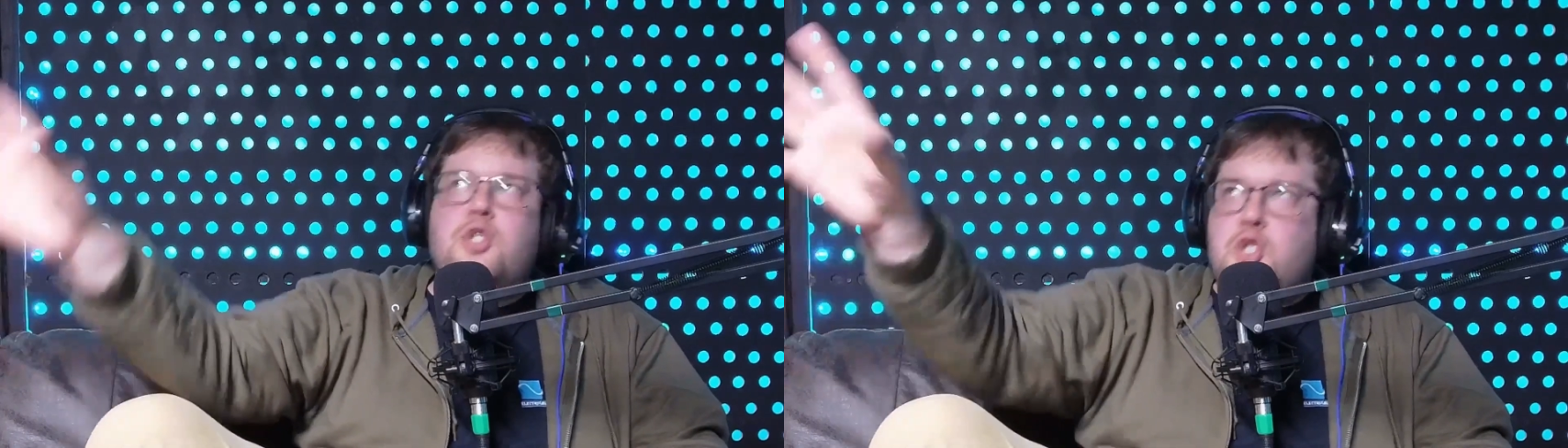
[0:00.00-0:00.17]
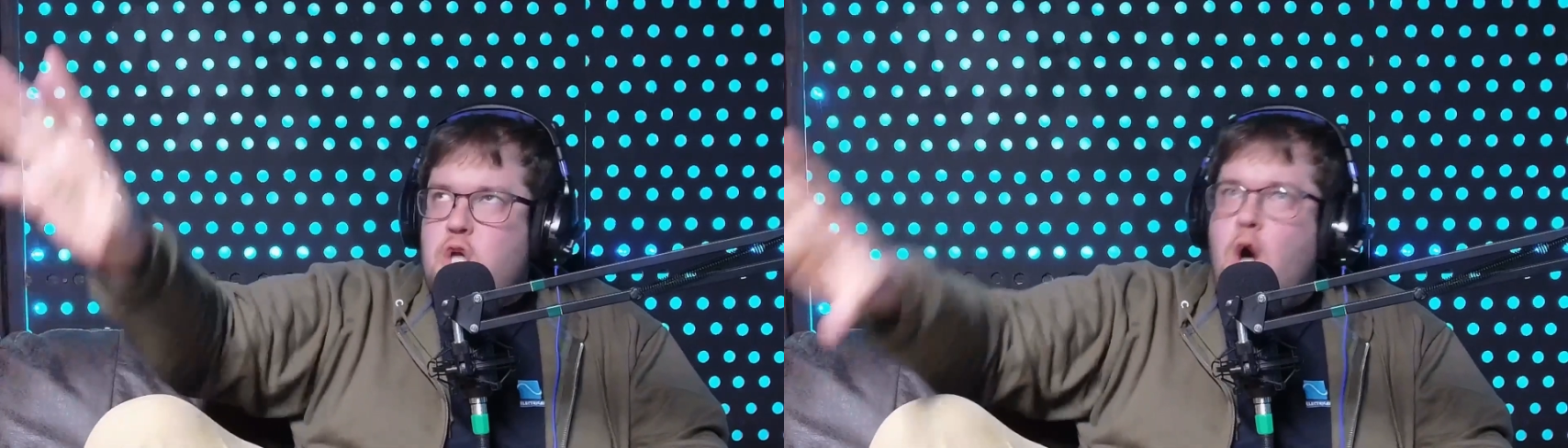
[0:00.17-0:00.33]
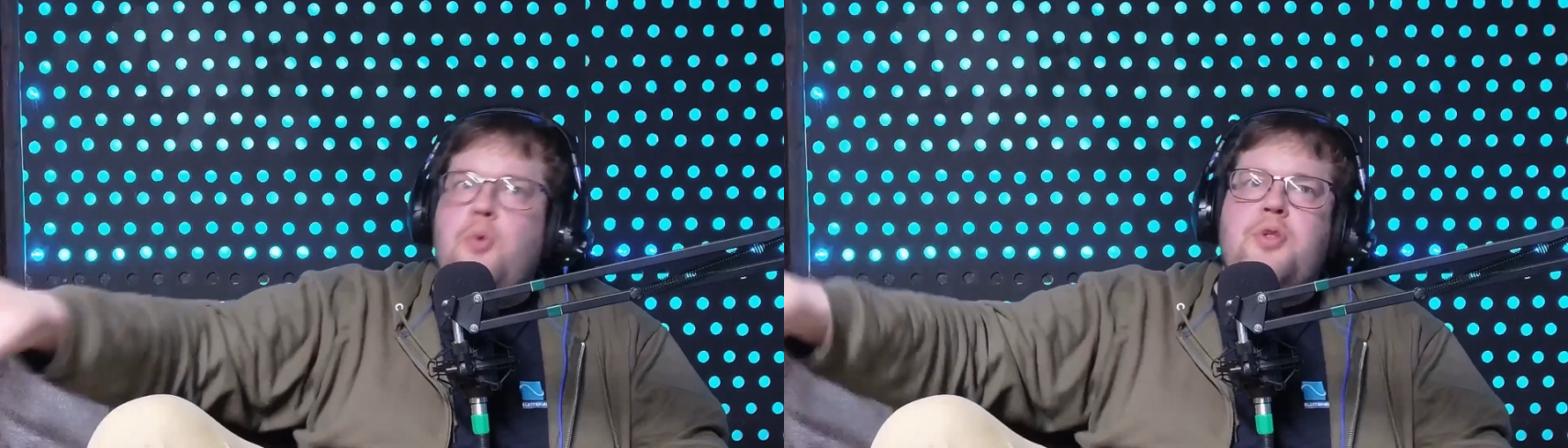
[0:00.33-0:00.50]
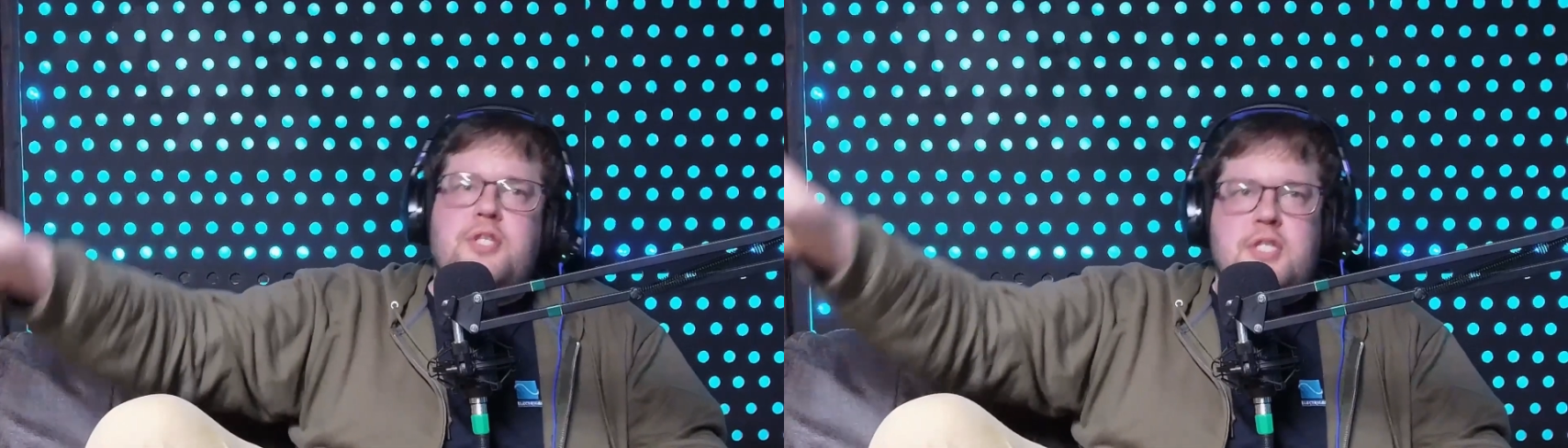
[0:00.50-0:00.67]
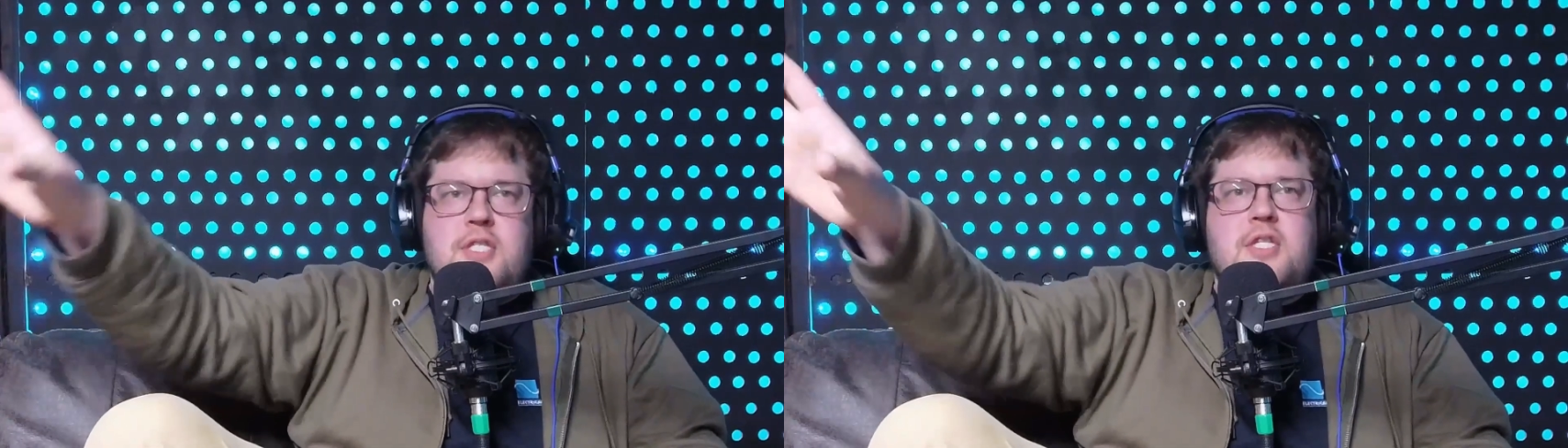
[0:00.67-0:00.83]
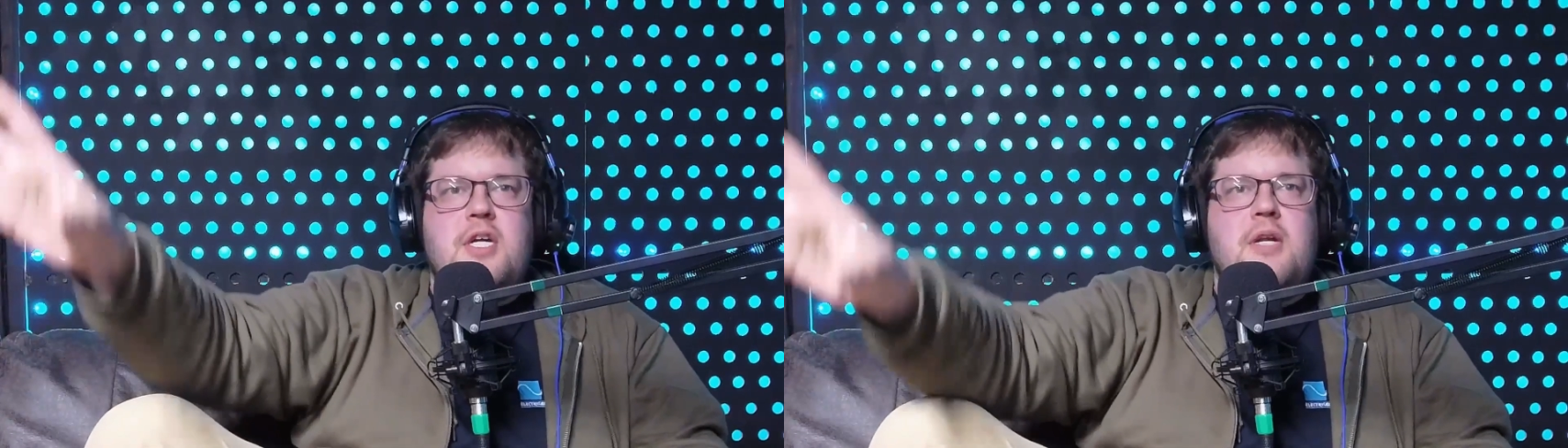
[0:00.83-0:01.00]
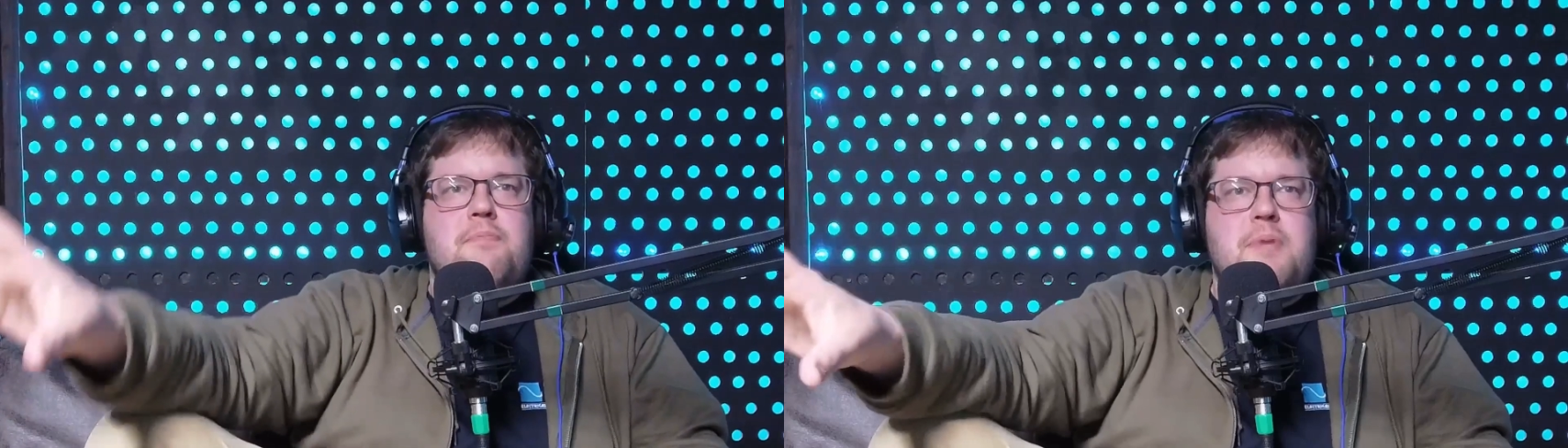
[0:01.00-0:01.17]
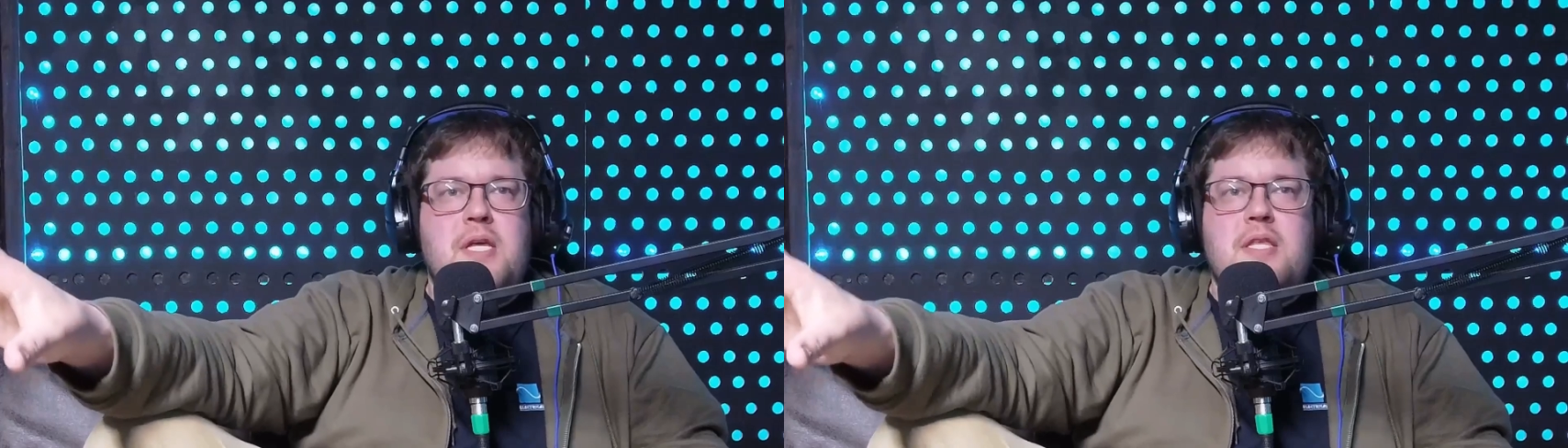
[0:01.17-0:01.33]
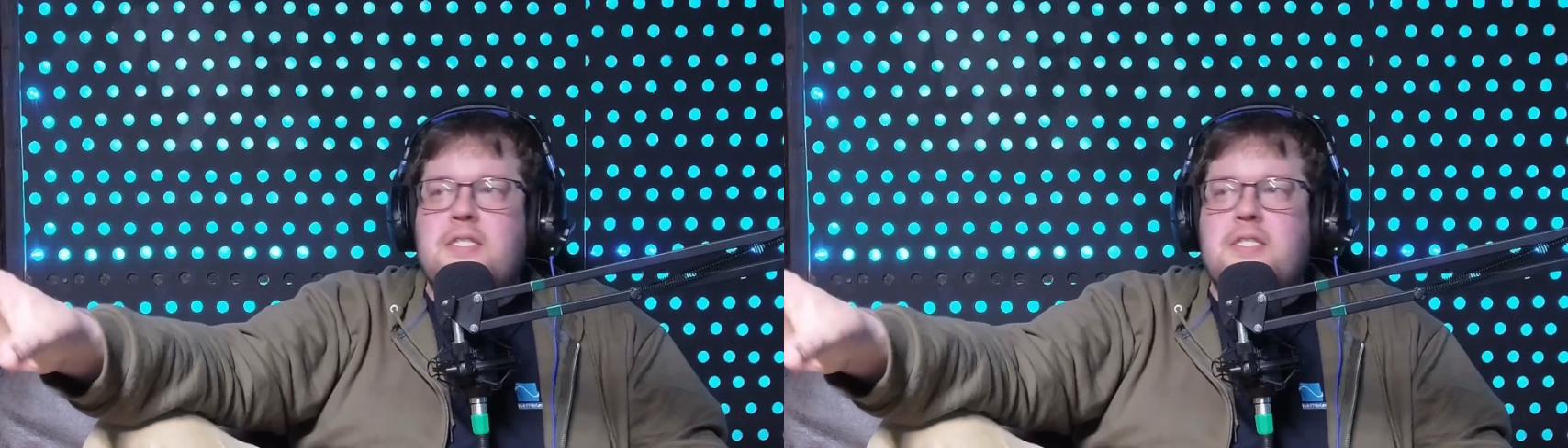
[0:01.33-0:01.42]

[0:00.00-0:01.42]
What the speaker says: show this is going to be,